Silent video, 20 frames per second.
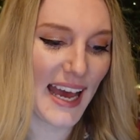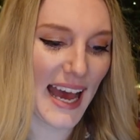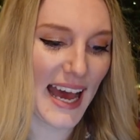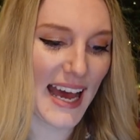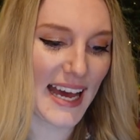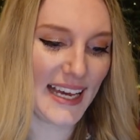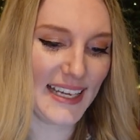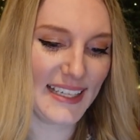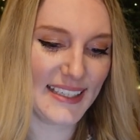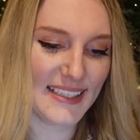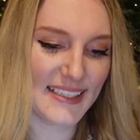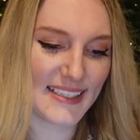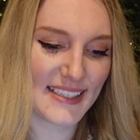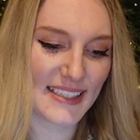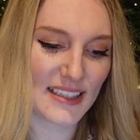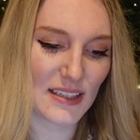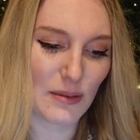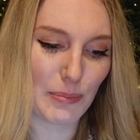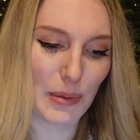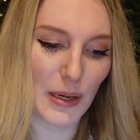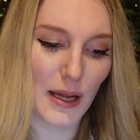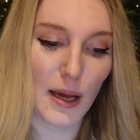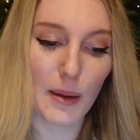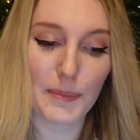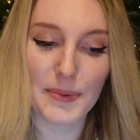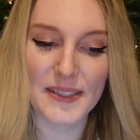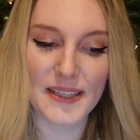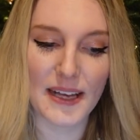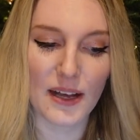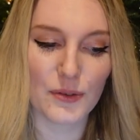And the
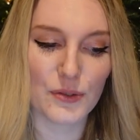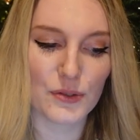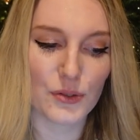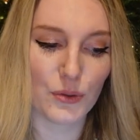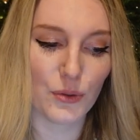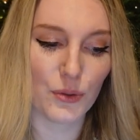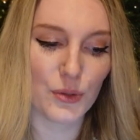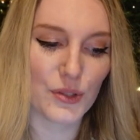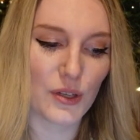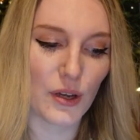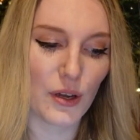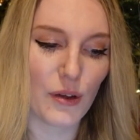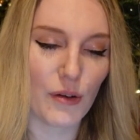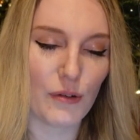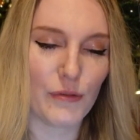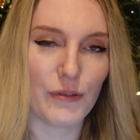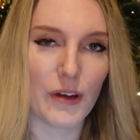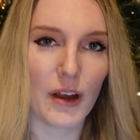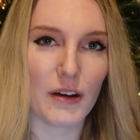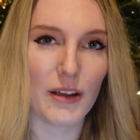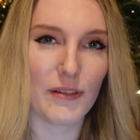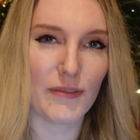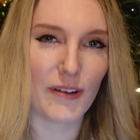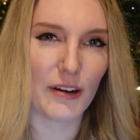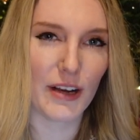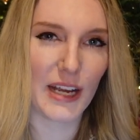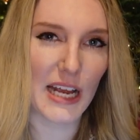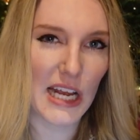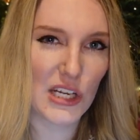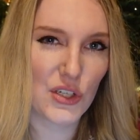blurb sounds also very,
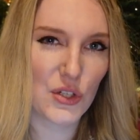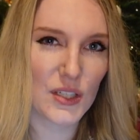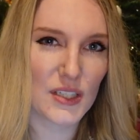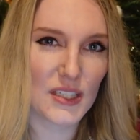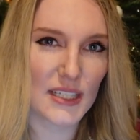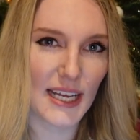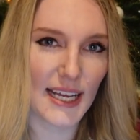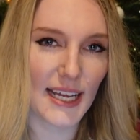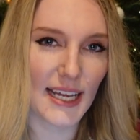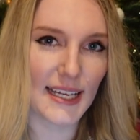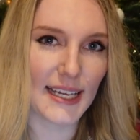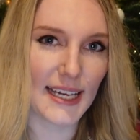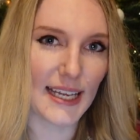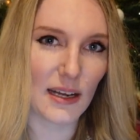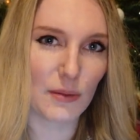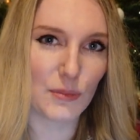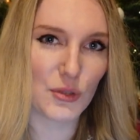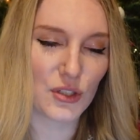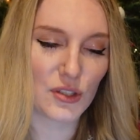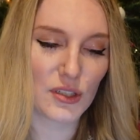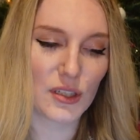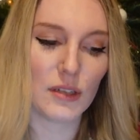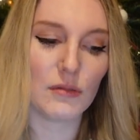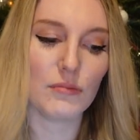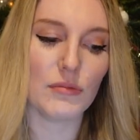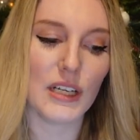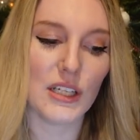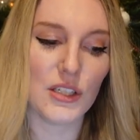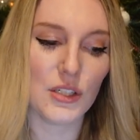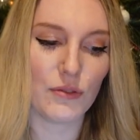very interesting. Again, I'm just going
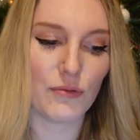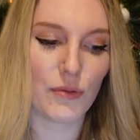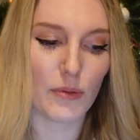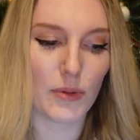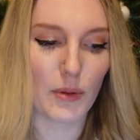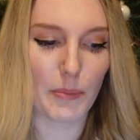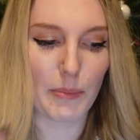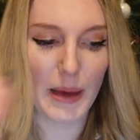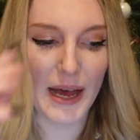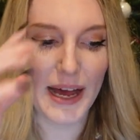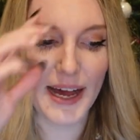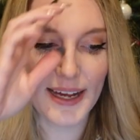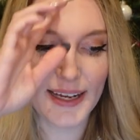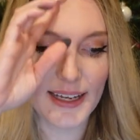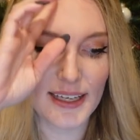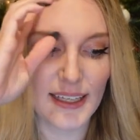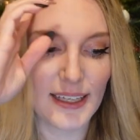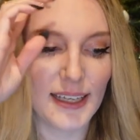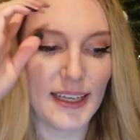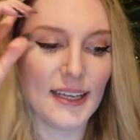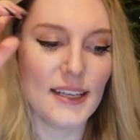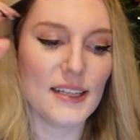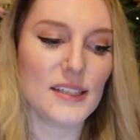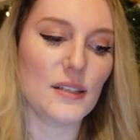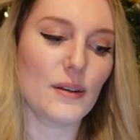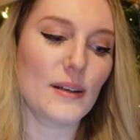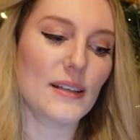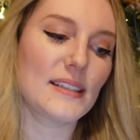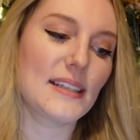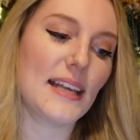to read you from the back.
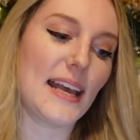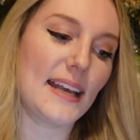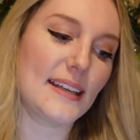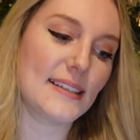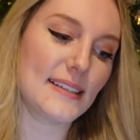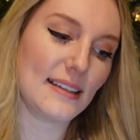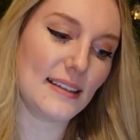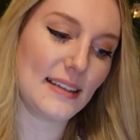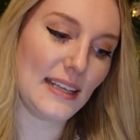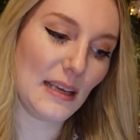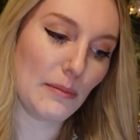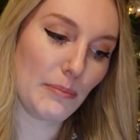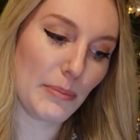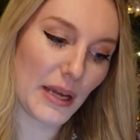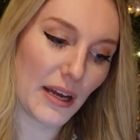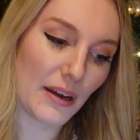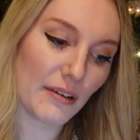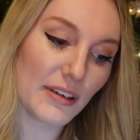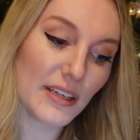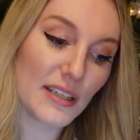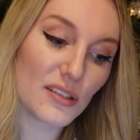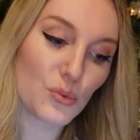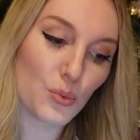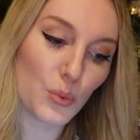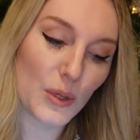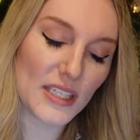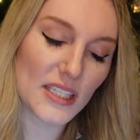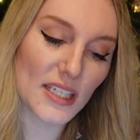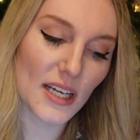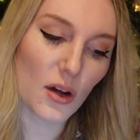So it says, the imperious
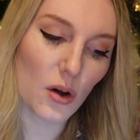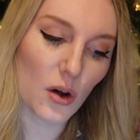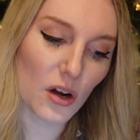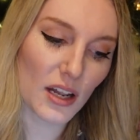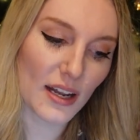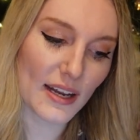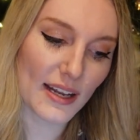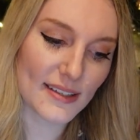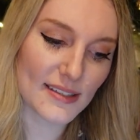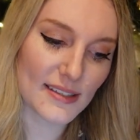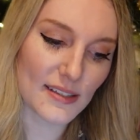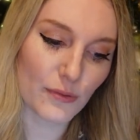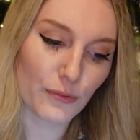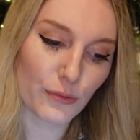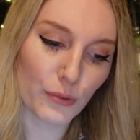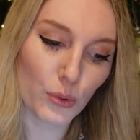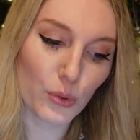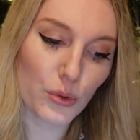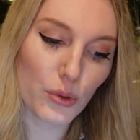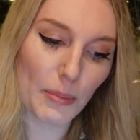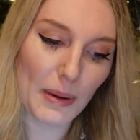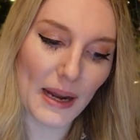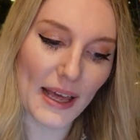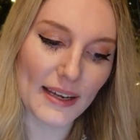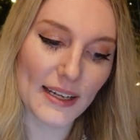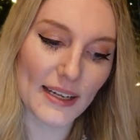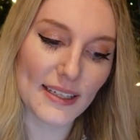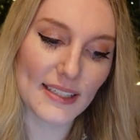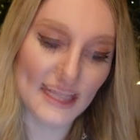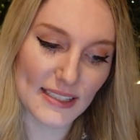winter colonists have ruled the
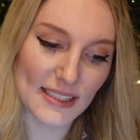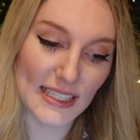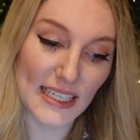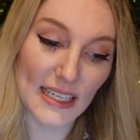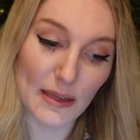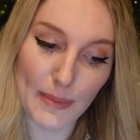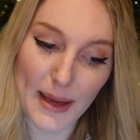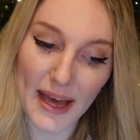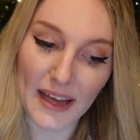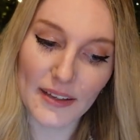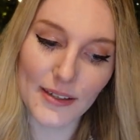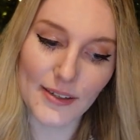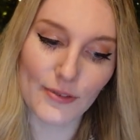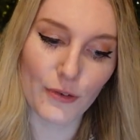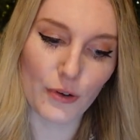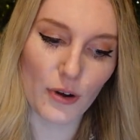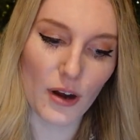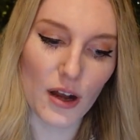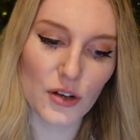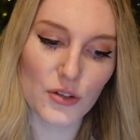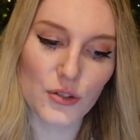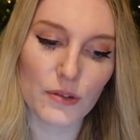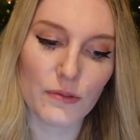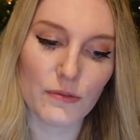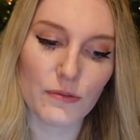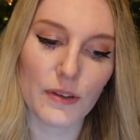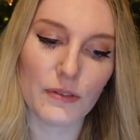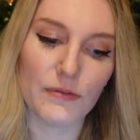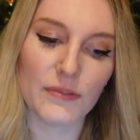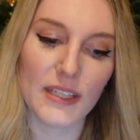planet Tiamat for
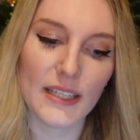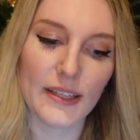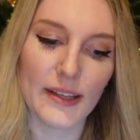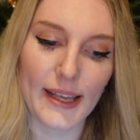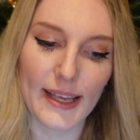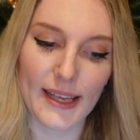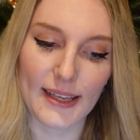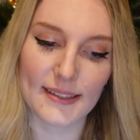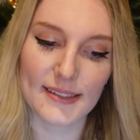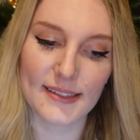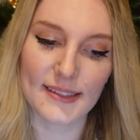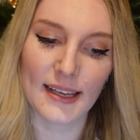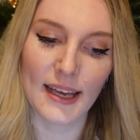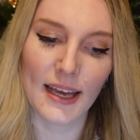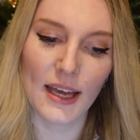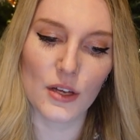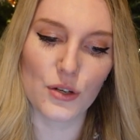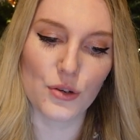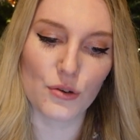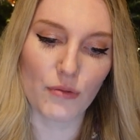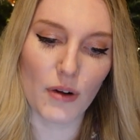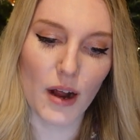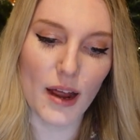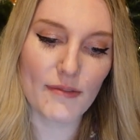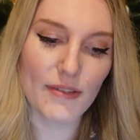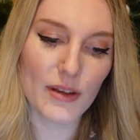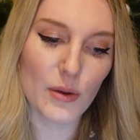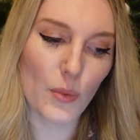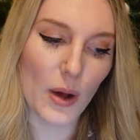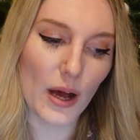150 years,
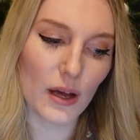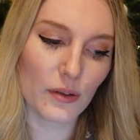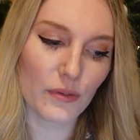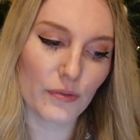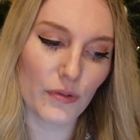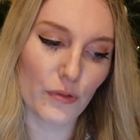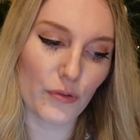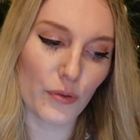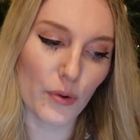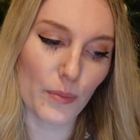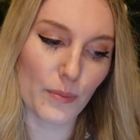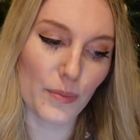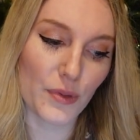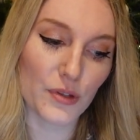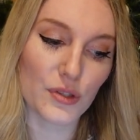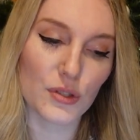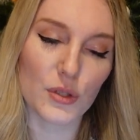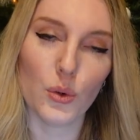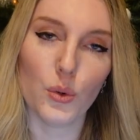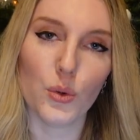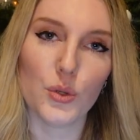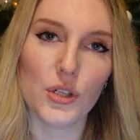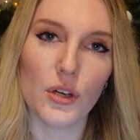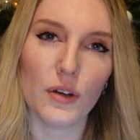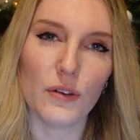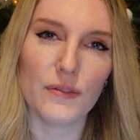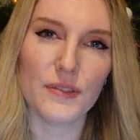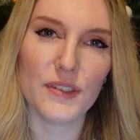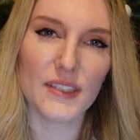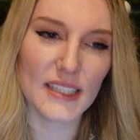deriving wealth from the slaughter
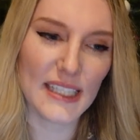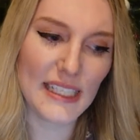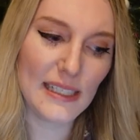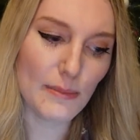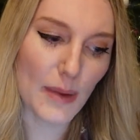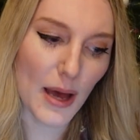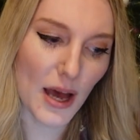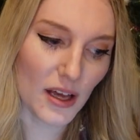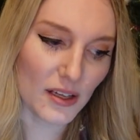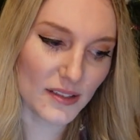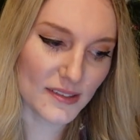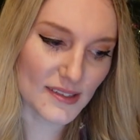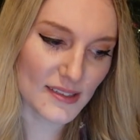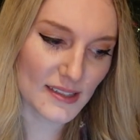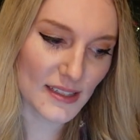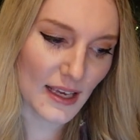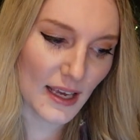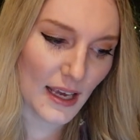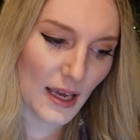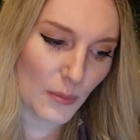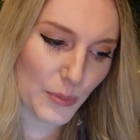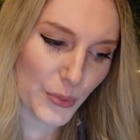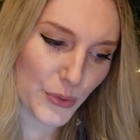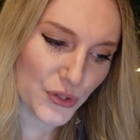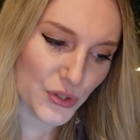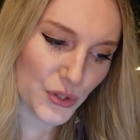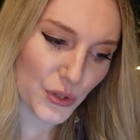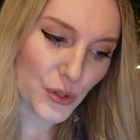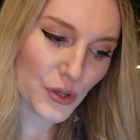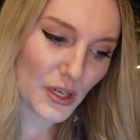of seamers. But
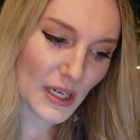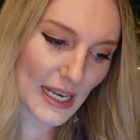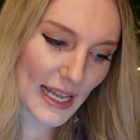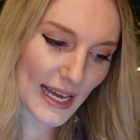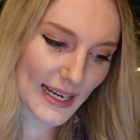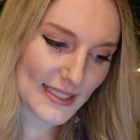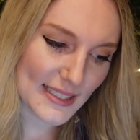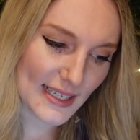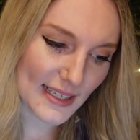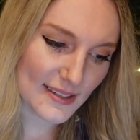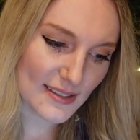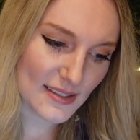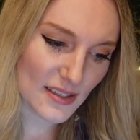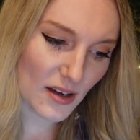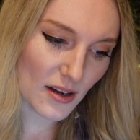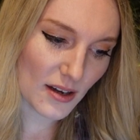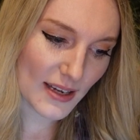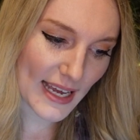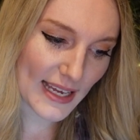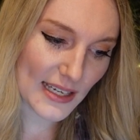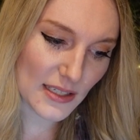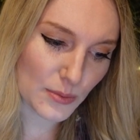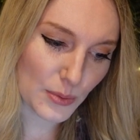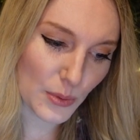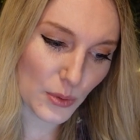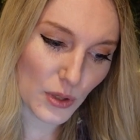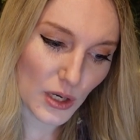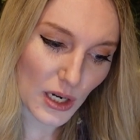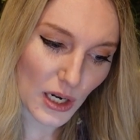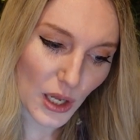soon Galactic Stargate
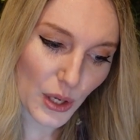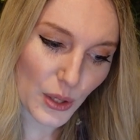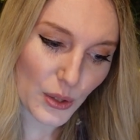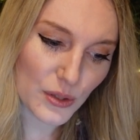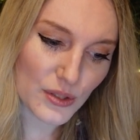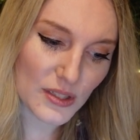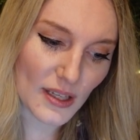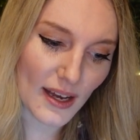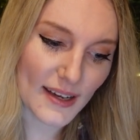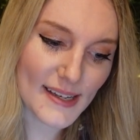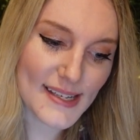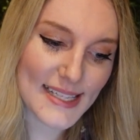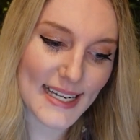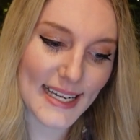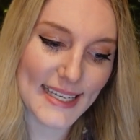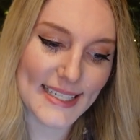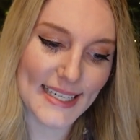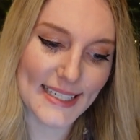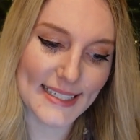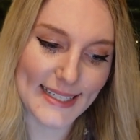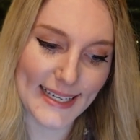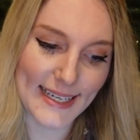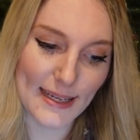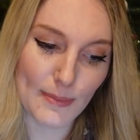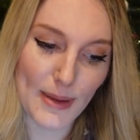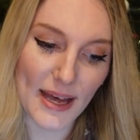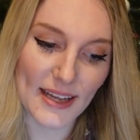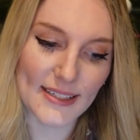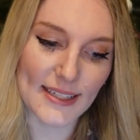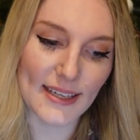will close, isolating
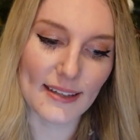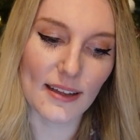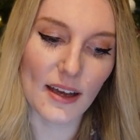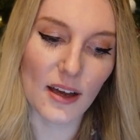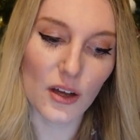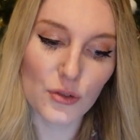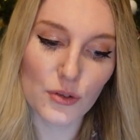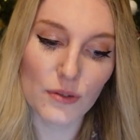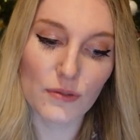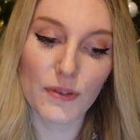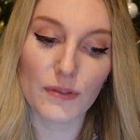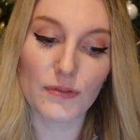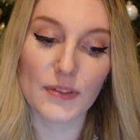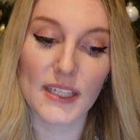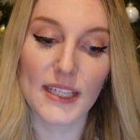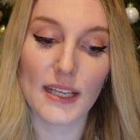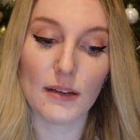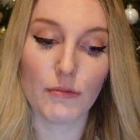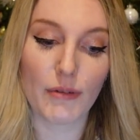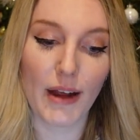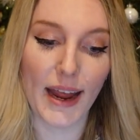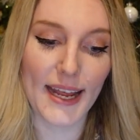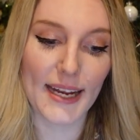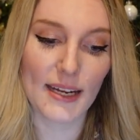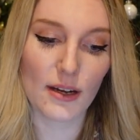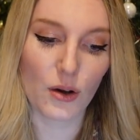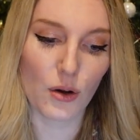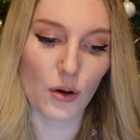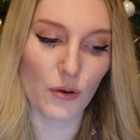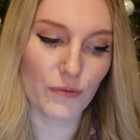Tiamat, and the 150-year
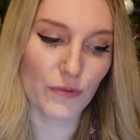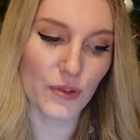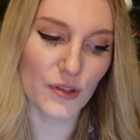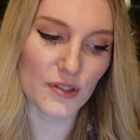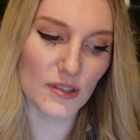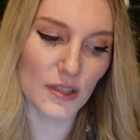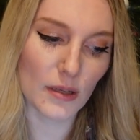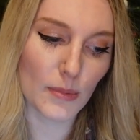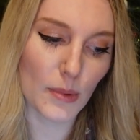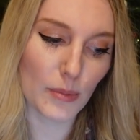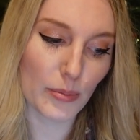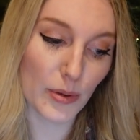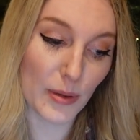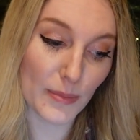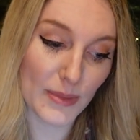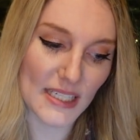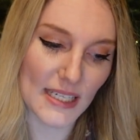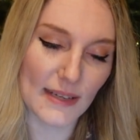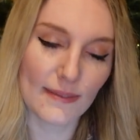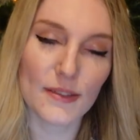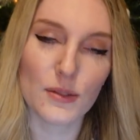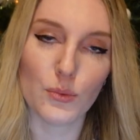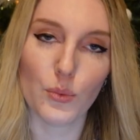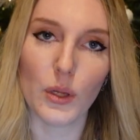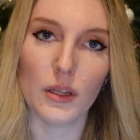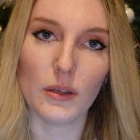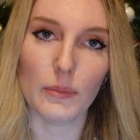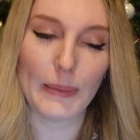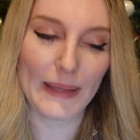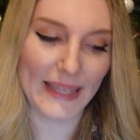reign of the summer primitives
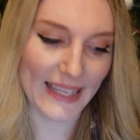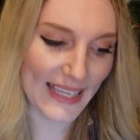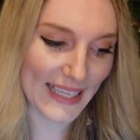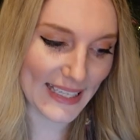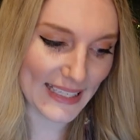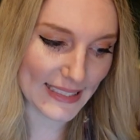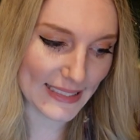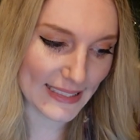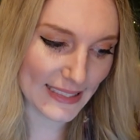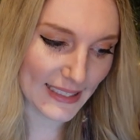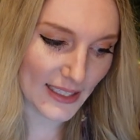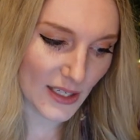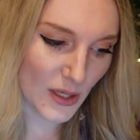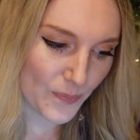will begin.